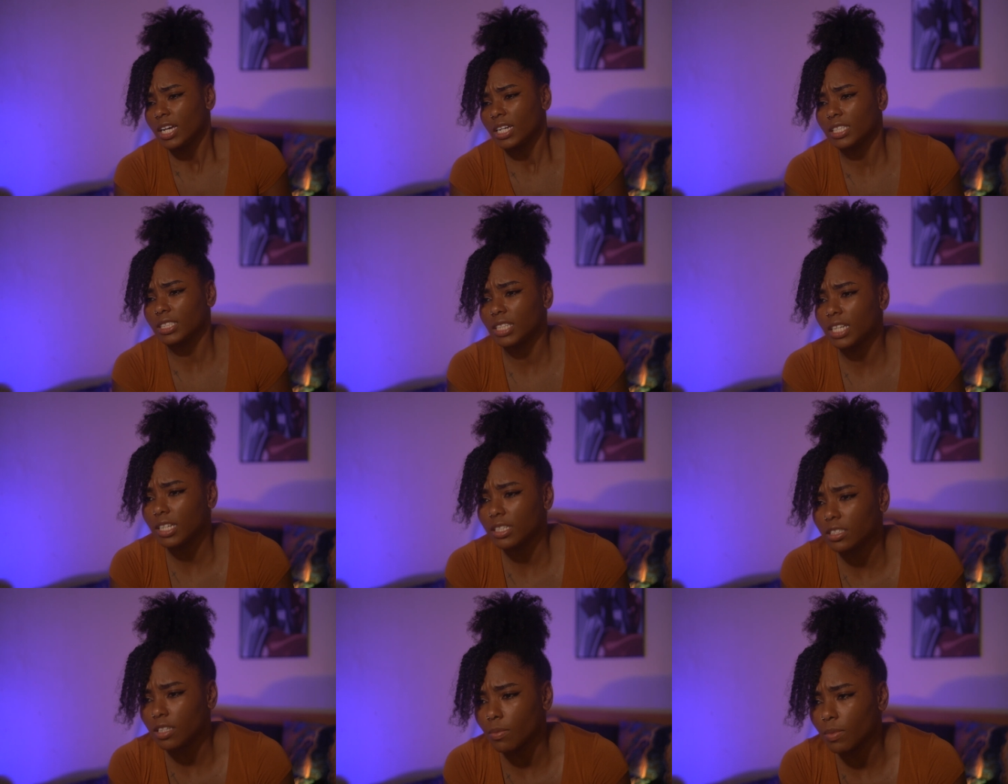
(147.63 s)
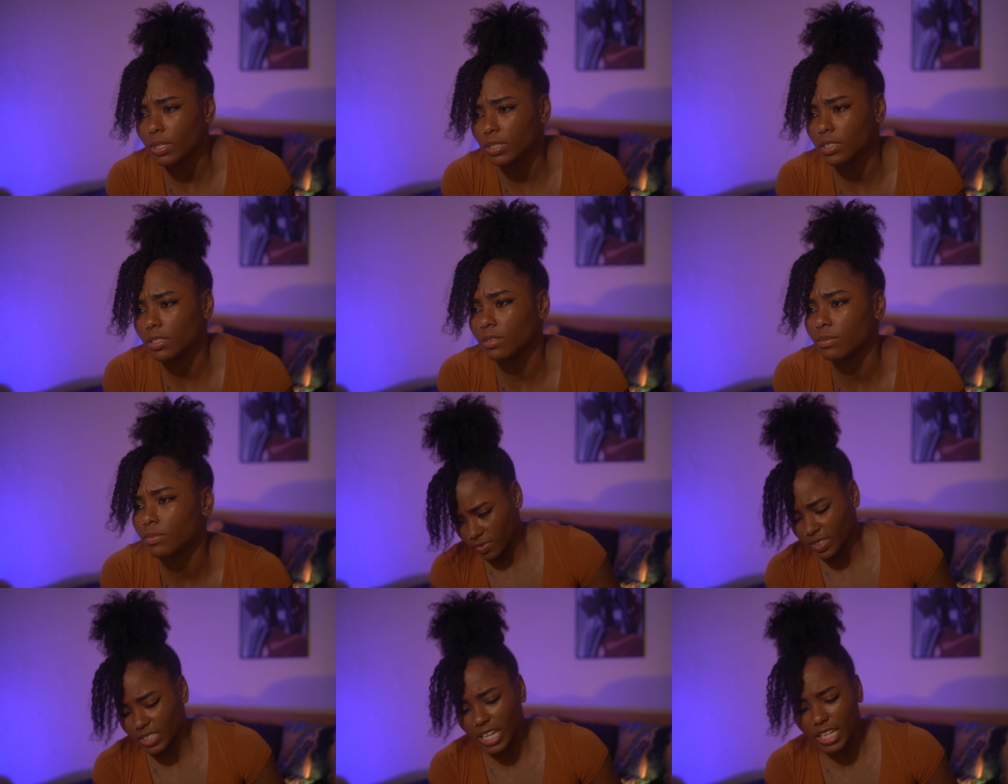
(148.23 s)
This lady talking about
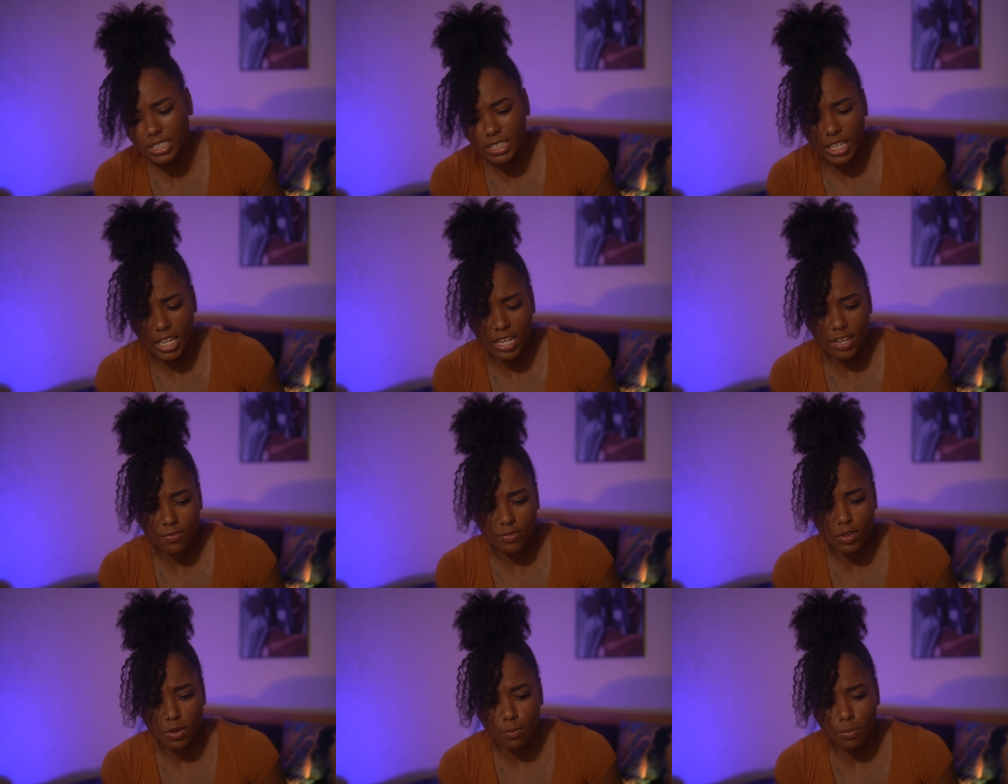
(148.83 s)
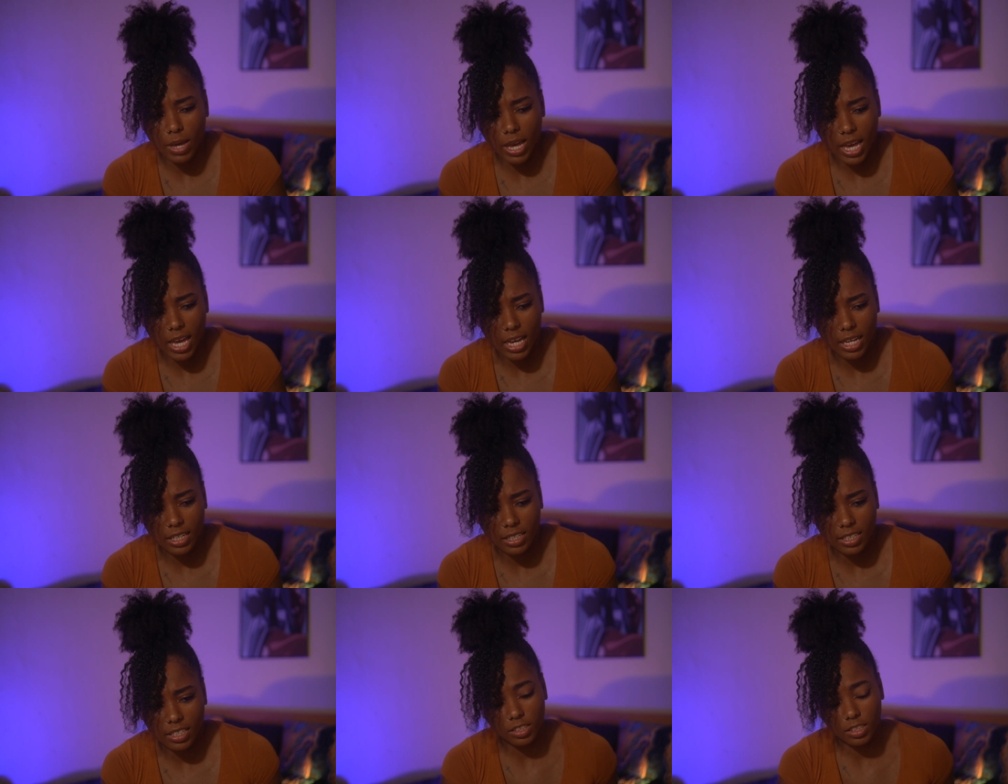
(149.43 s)
some. They say if your
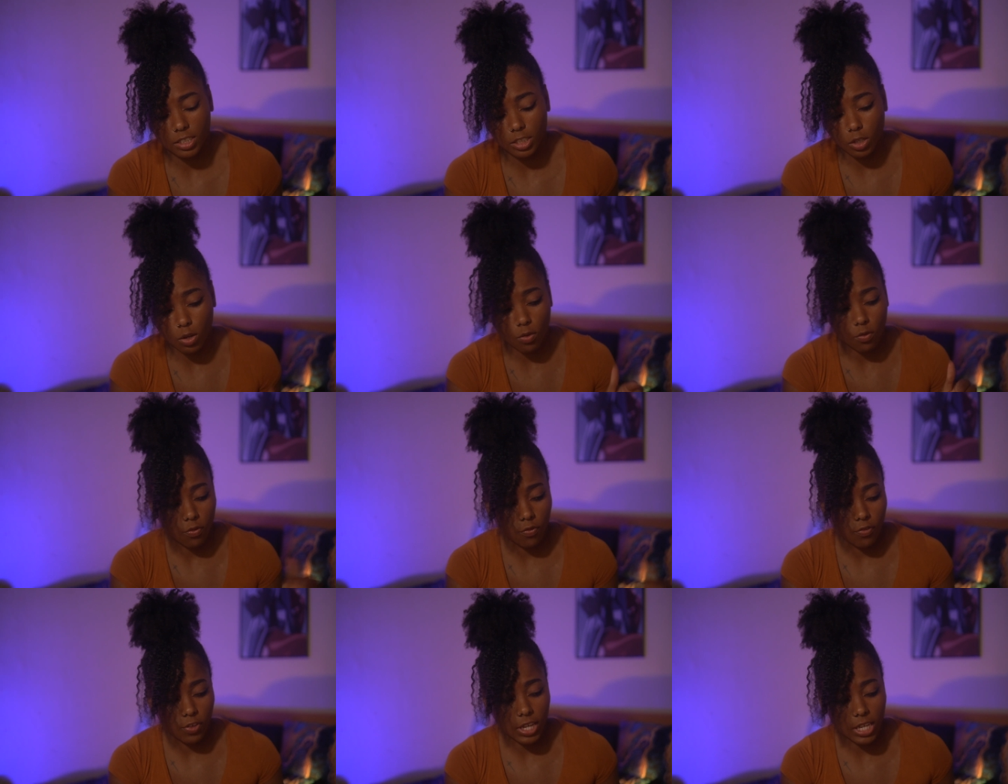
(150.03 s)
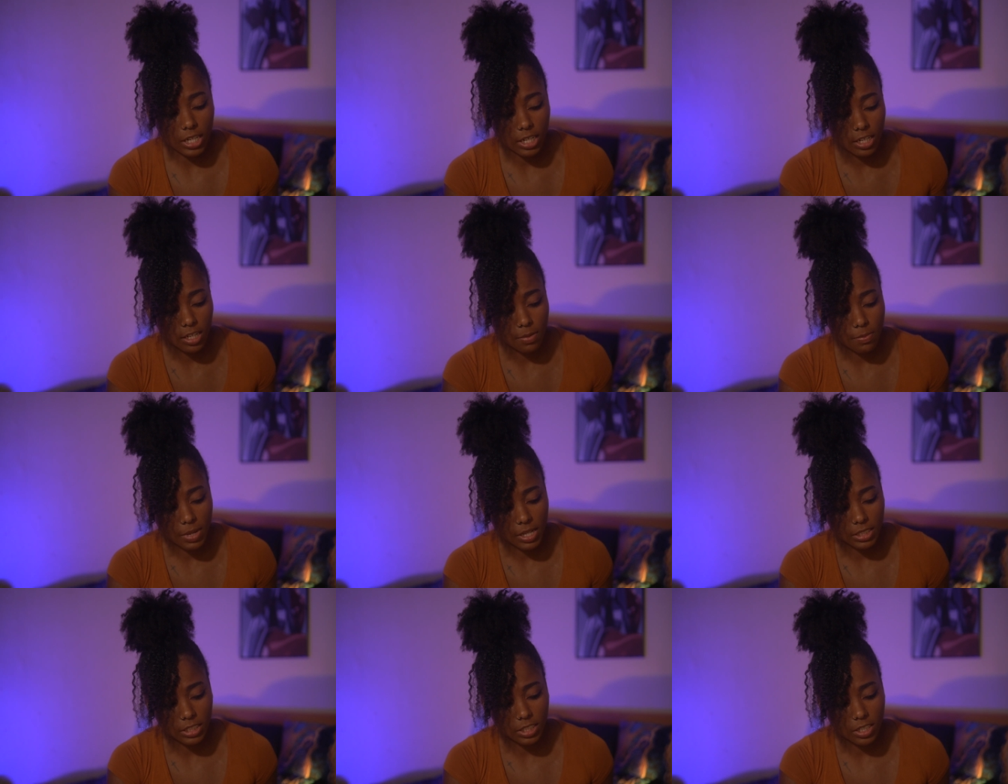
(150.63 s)
bag don't fit in a
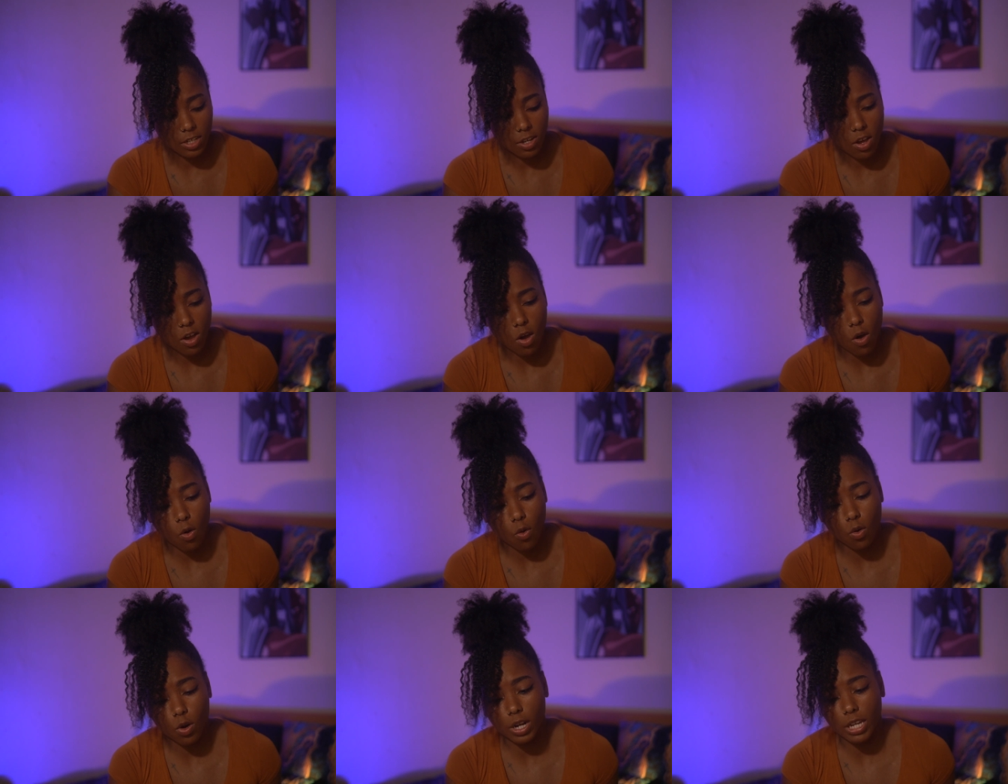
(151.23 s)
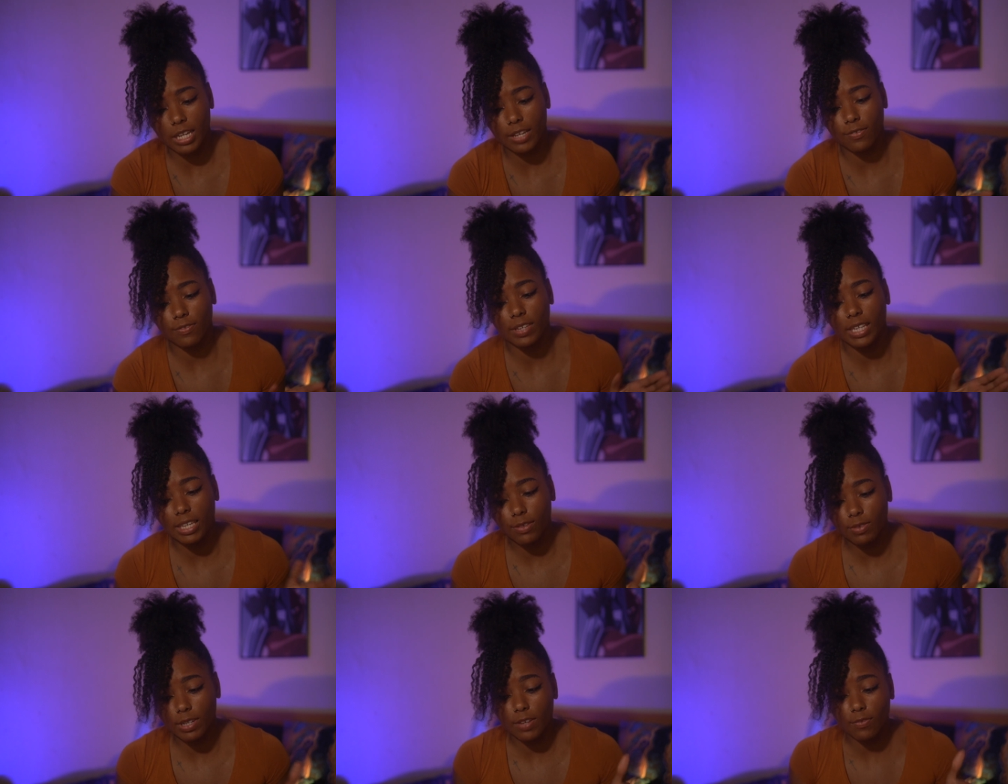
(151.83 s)
dimension, or if
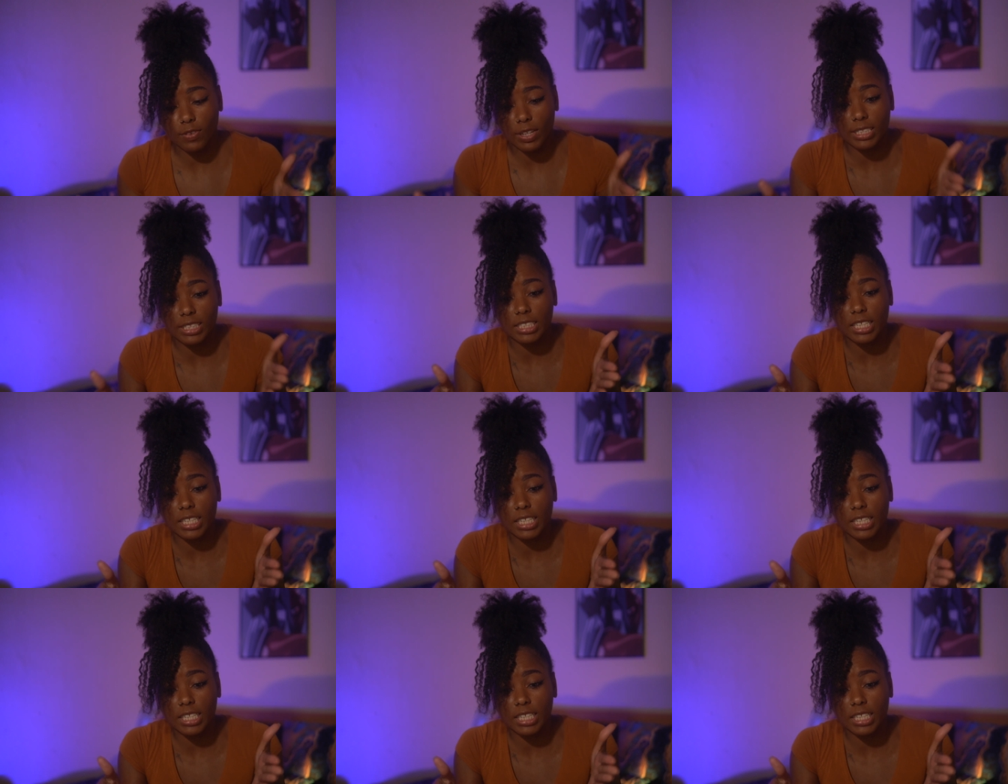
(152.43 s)
even if it